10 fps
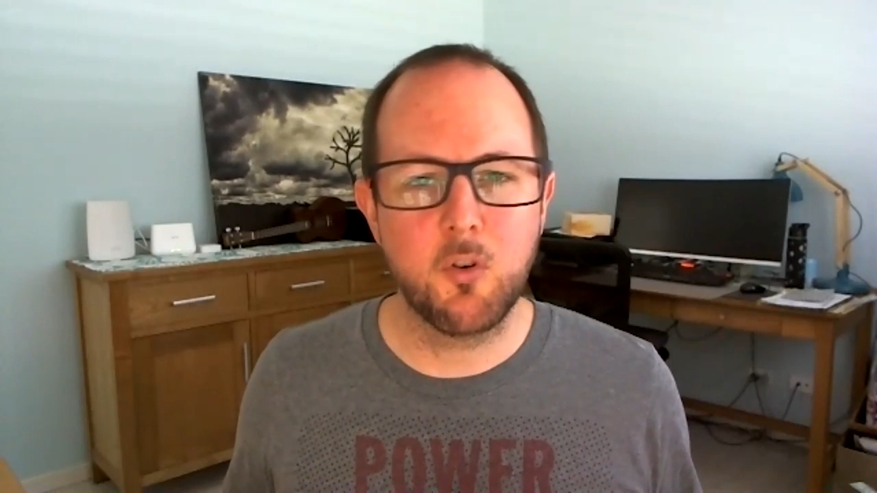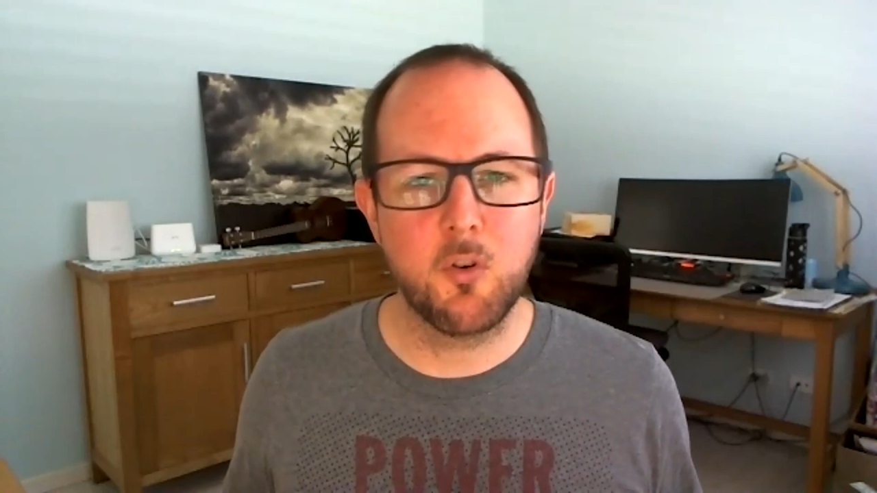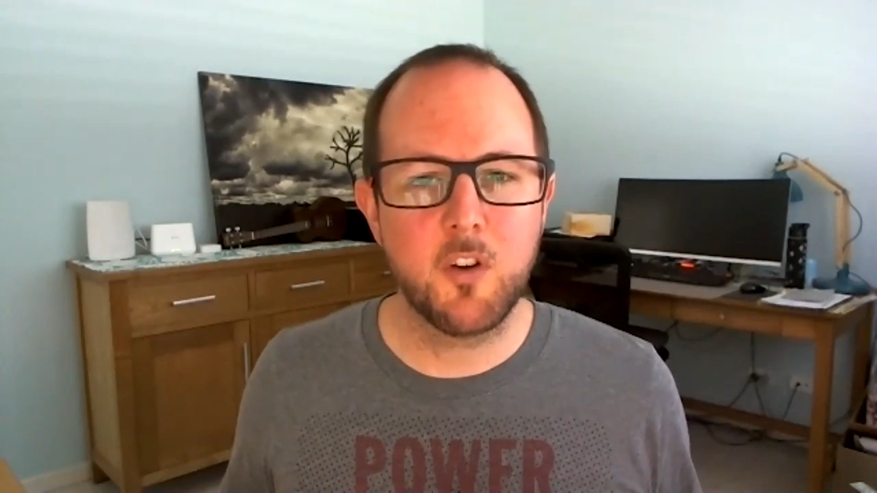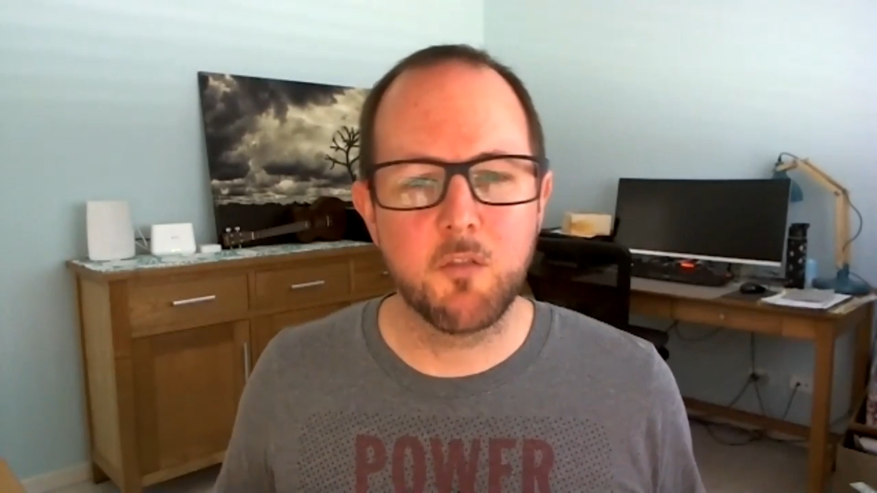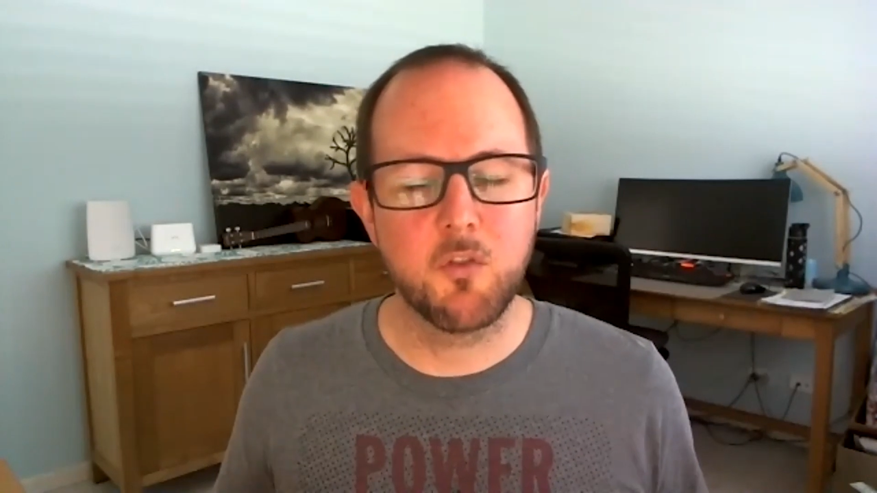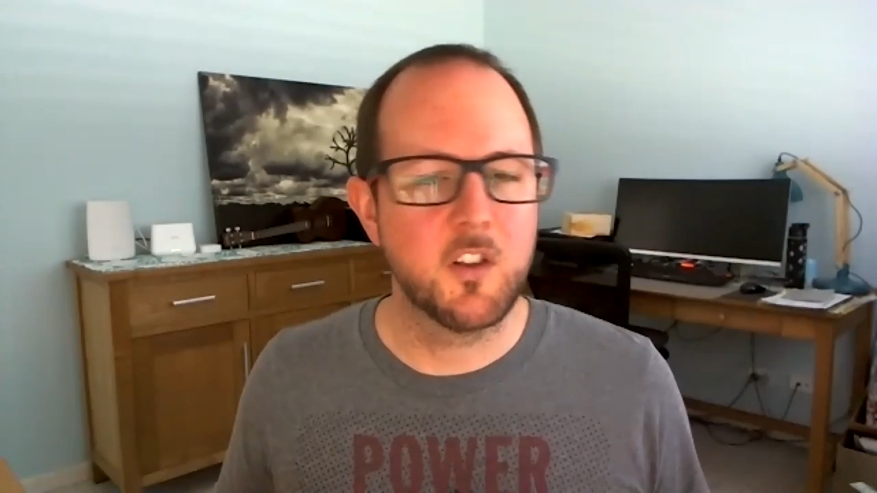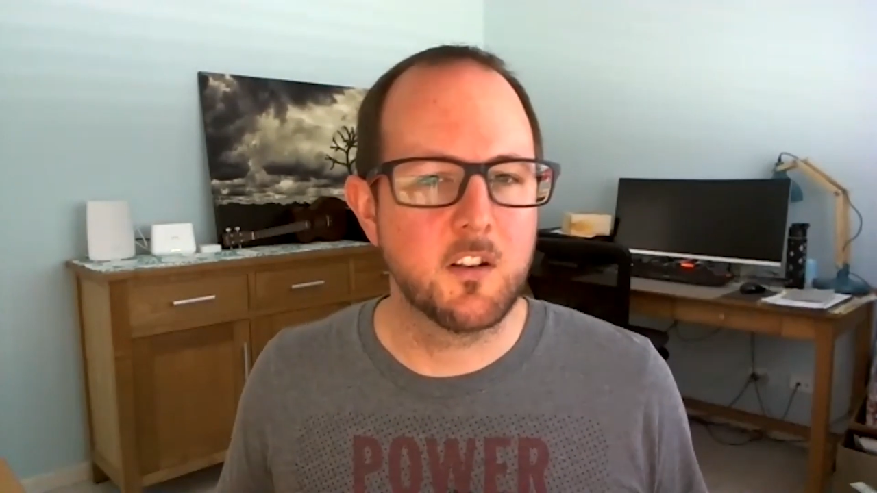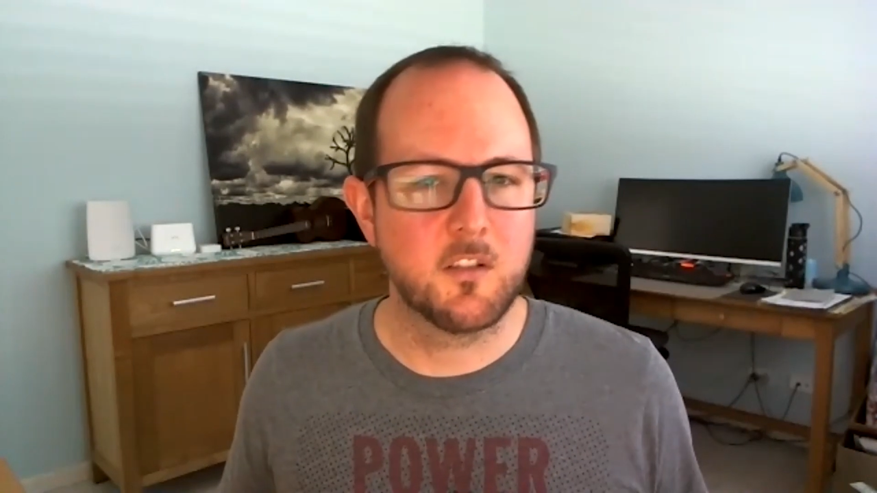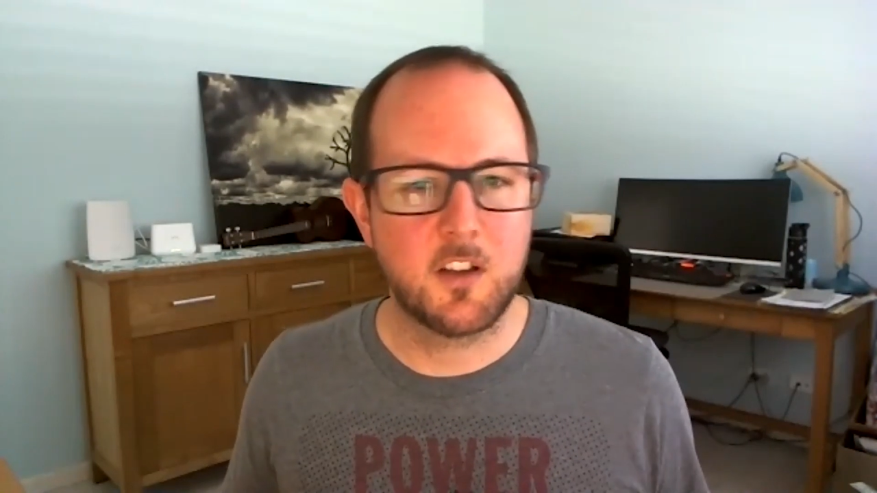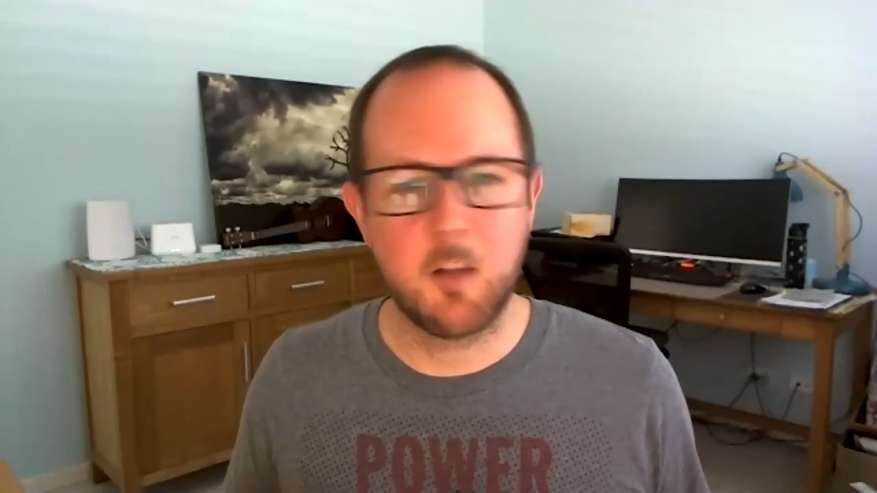everything
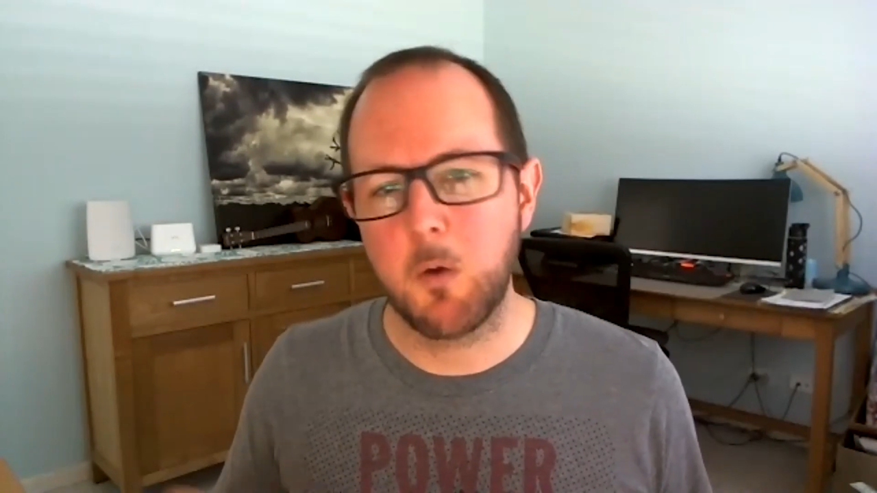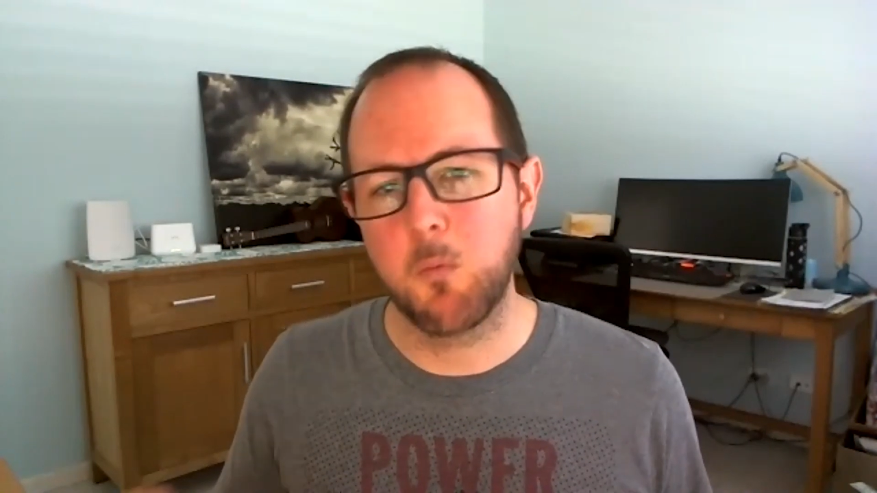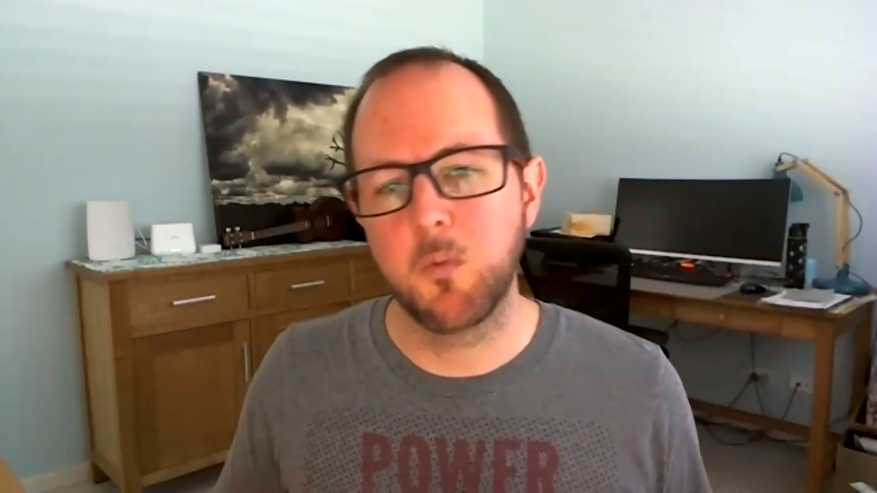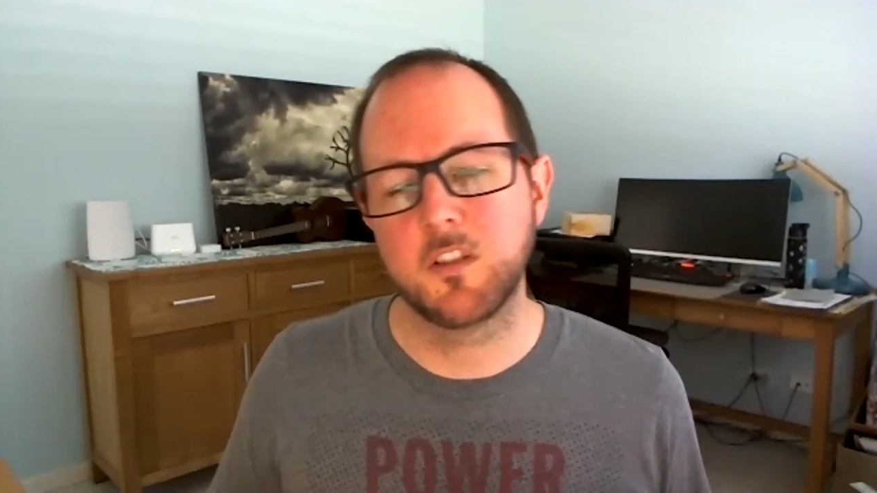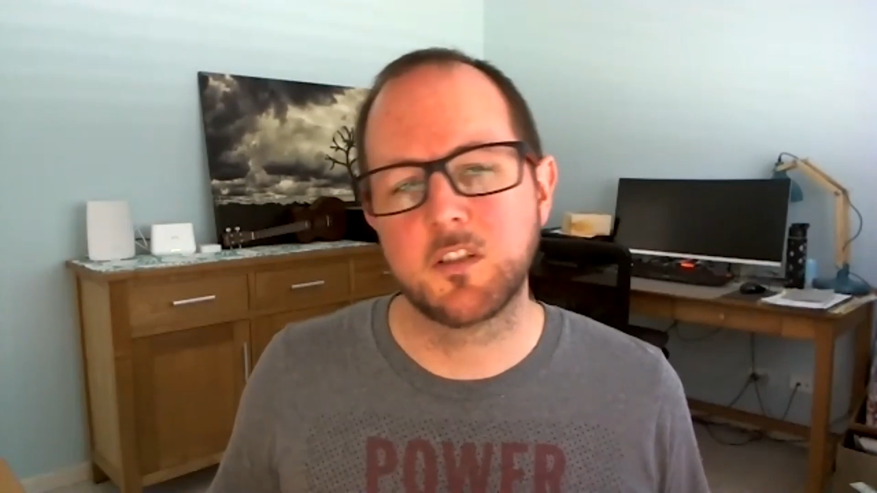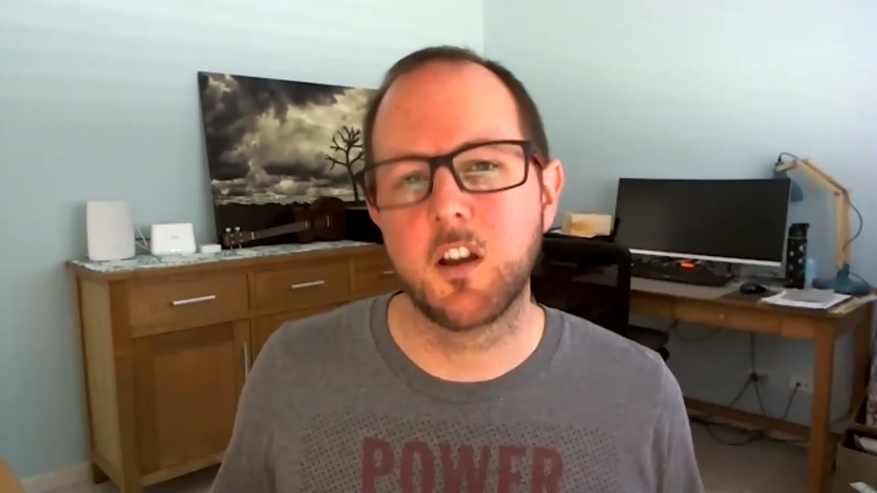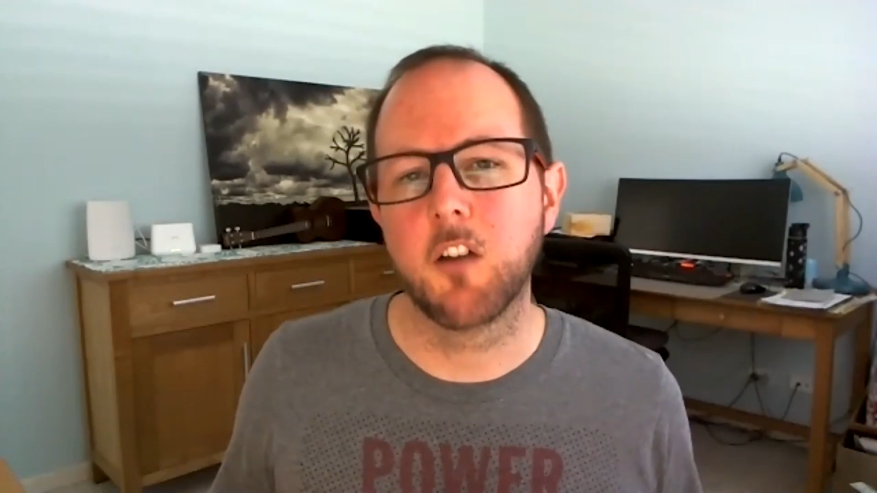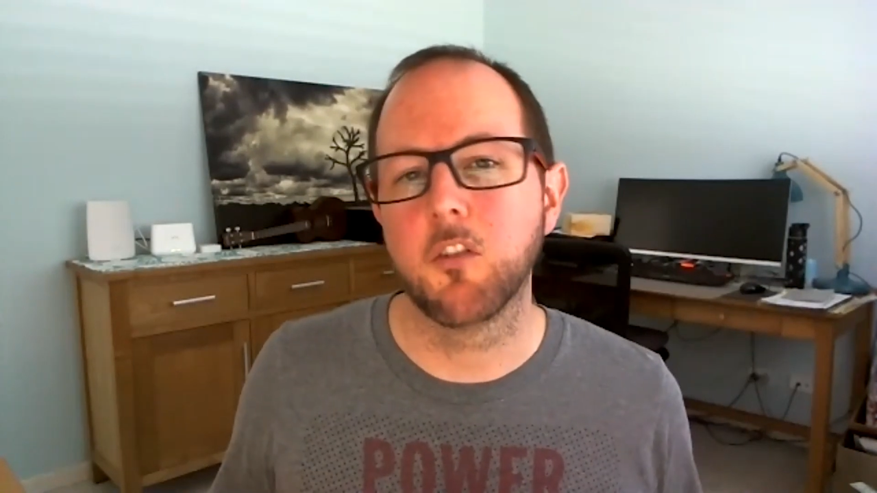and come up with a scenario